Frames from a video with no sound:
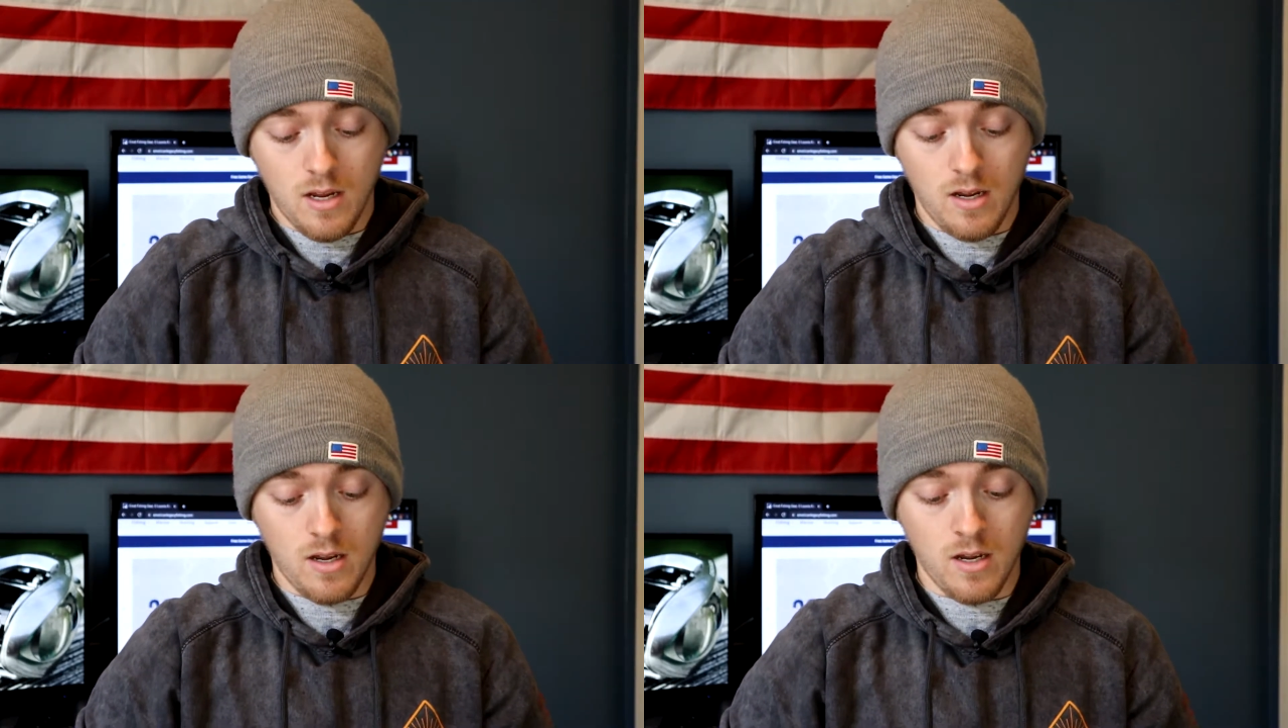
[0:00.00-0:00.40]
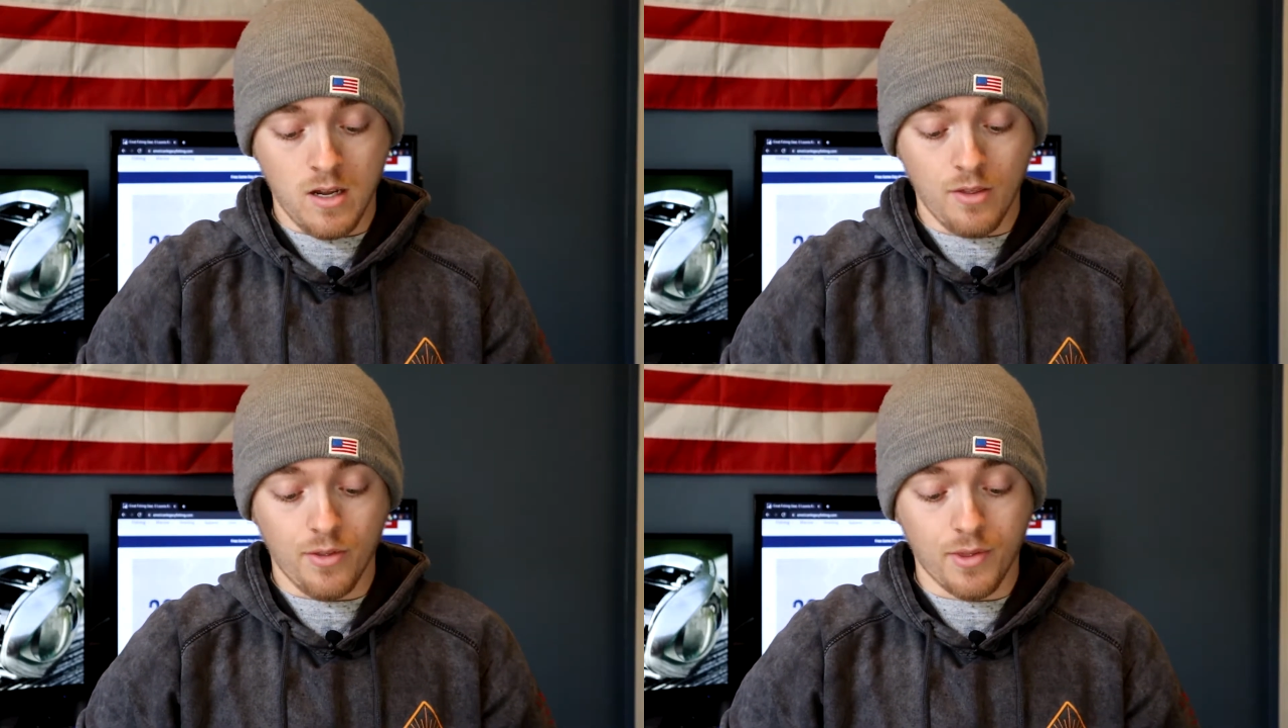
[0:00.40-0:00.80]

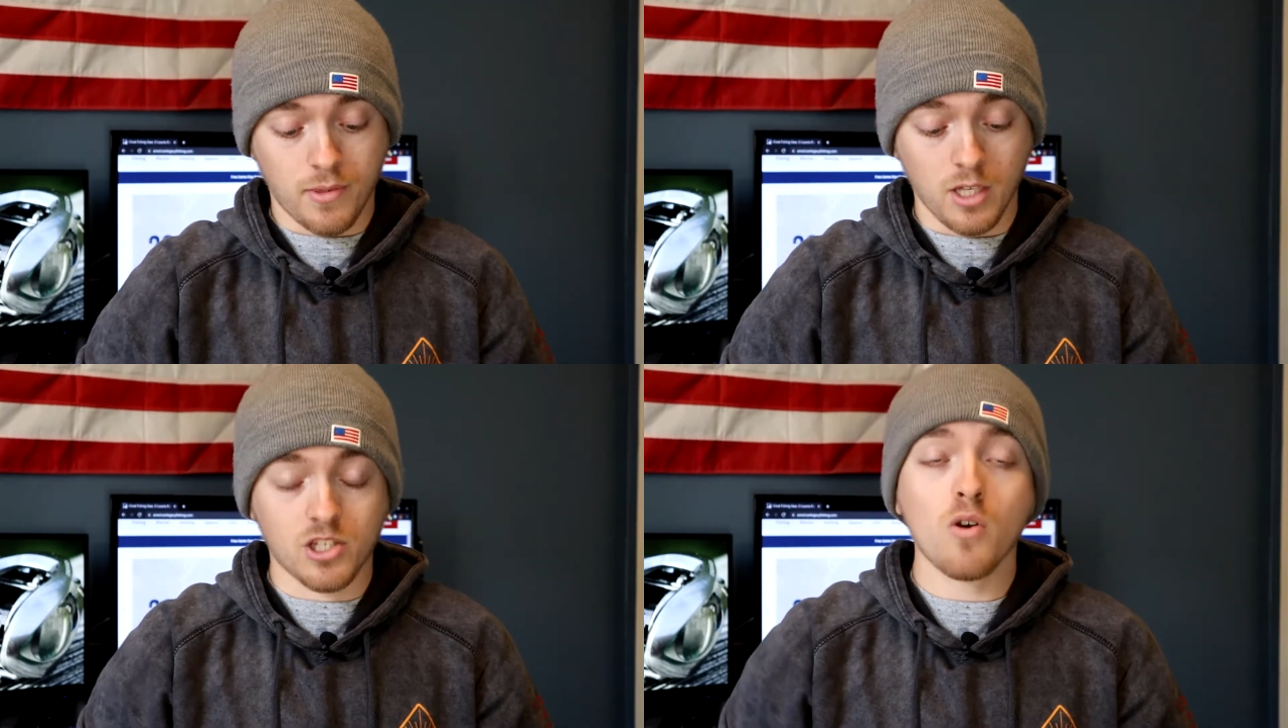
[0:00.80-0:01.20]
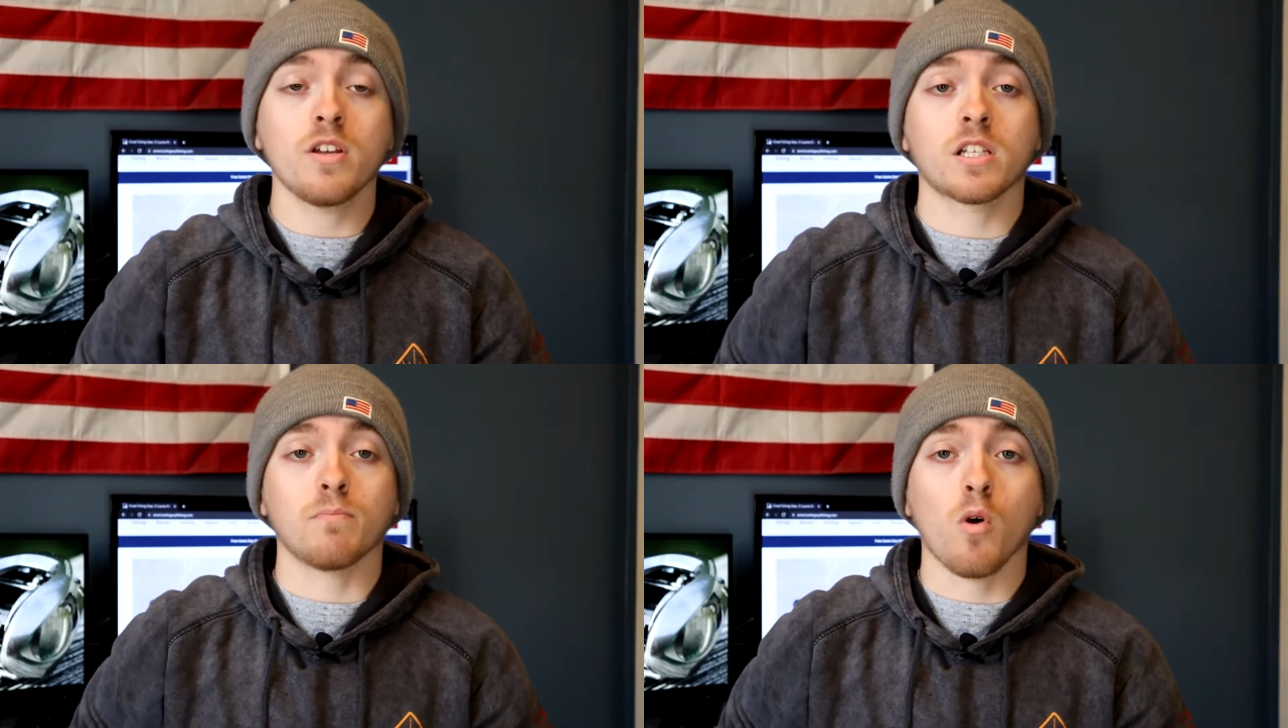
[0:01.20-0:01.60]
The
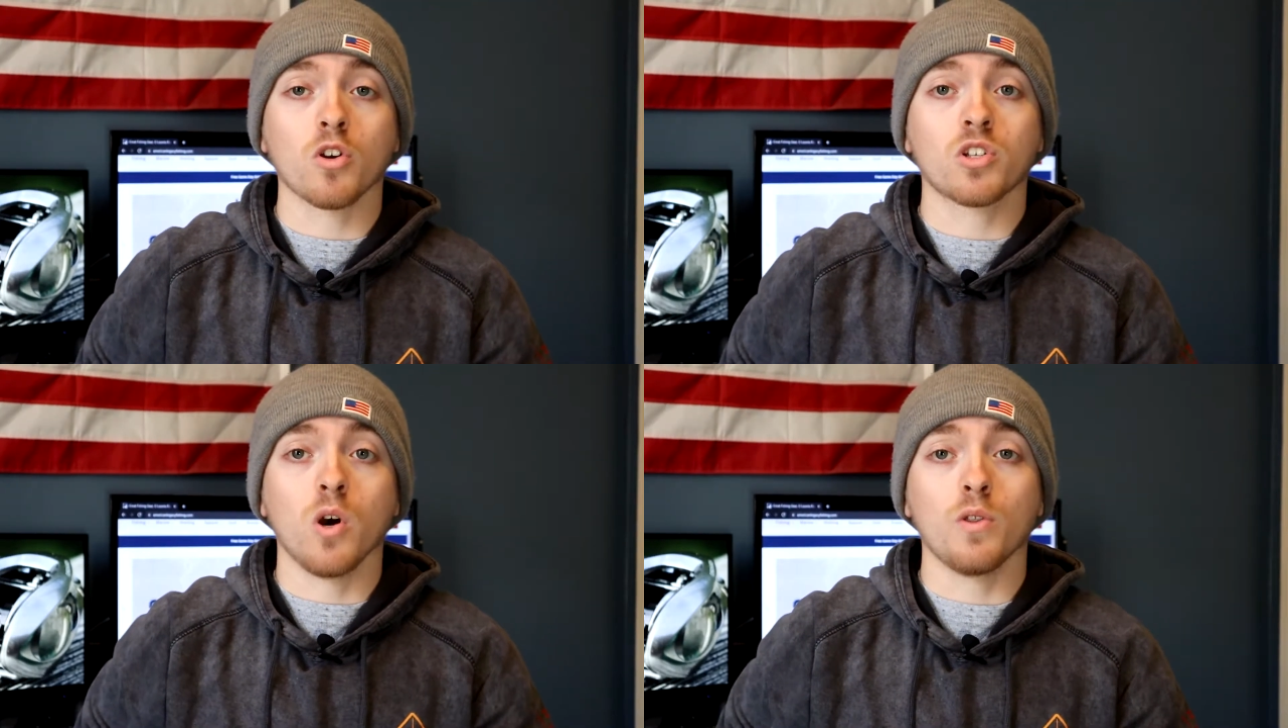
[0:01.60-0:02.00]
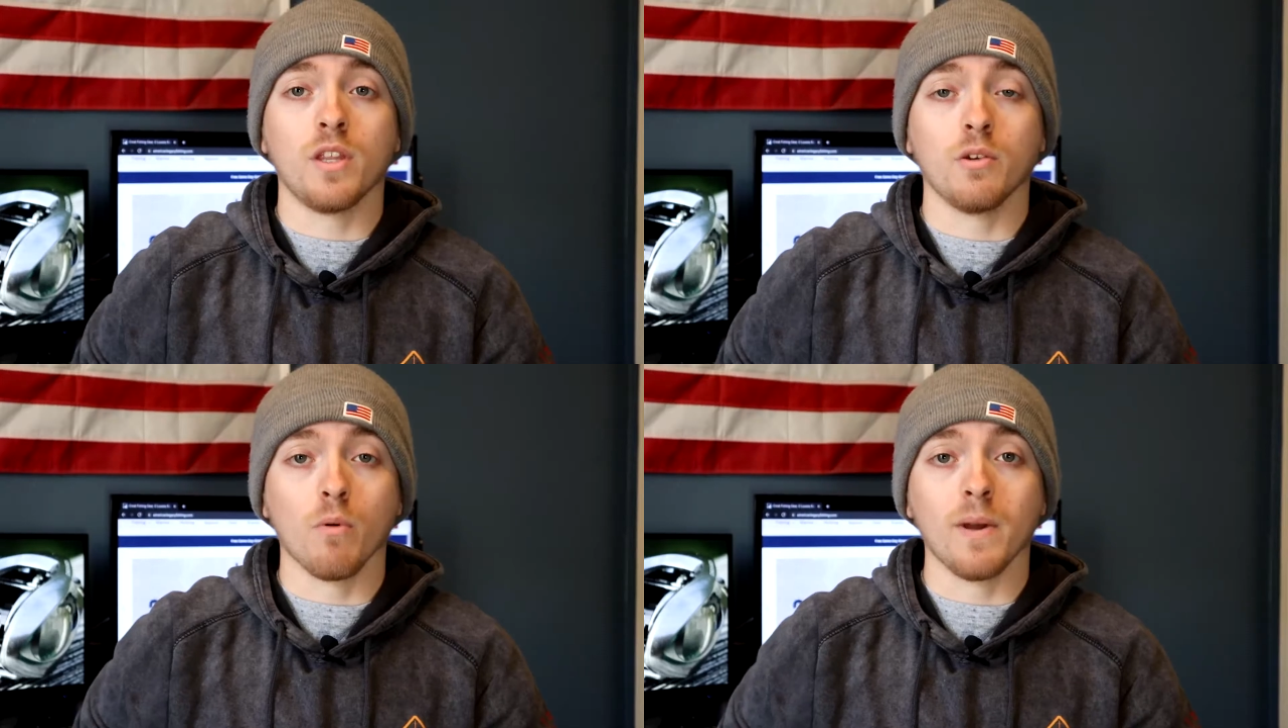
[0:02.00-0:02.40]
Zodias more so
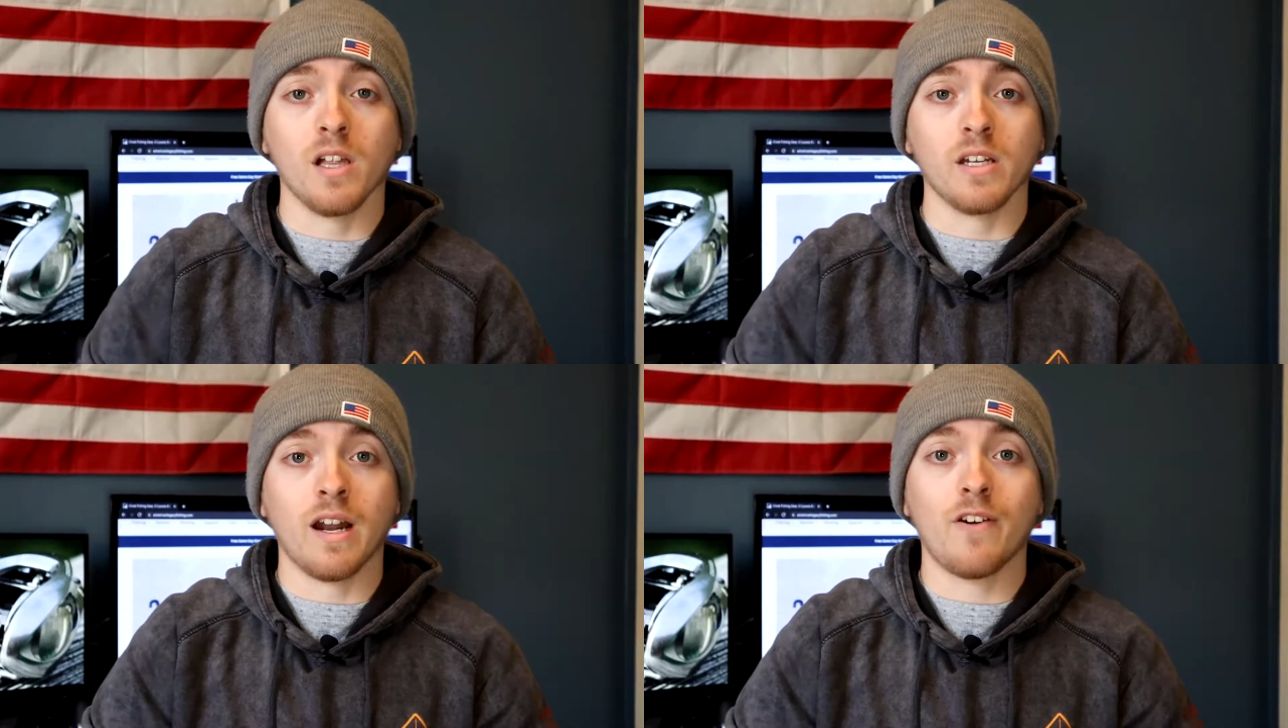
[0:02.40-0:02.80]
than the Rebellion.